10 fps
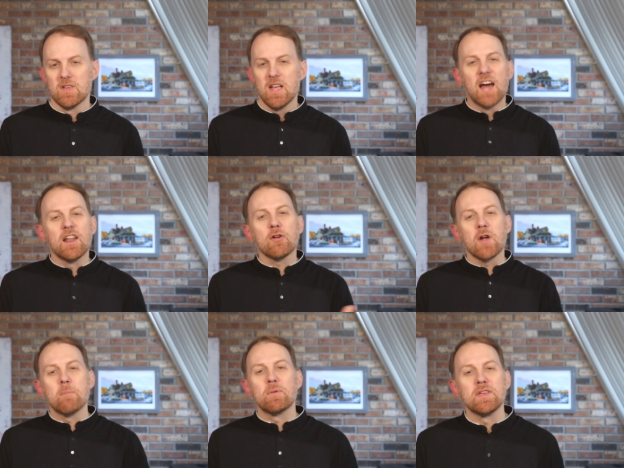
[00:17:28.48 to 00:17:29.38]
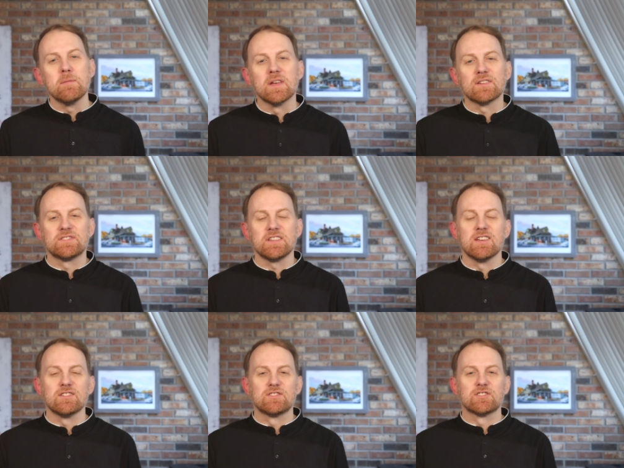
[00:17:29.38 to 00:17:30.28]
Another empathy miss
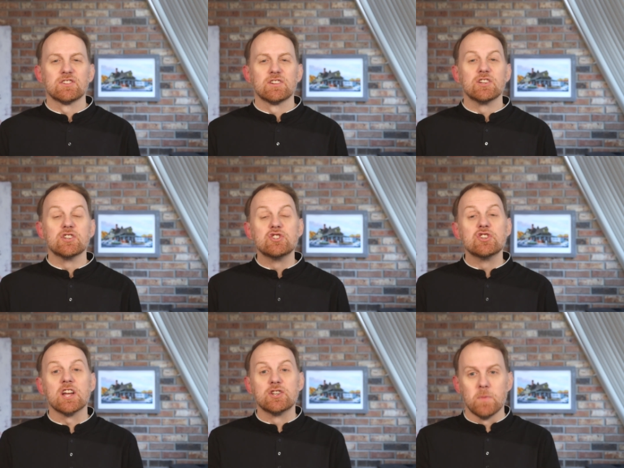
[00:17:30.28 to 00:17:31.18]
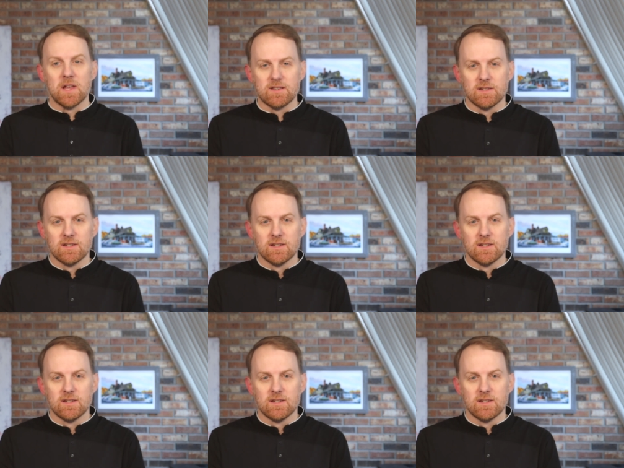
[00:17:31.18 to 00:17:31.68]
is judgment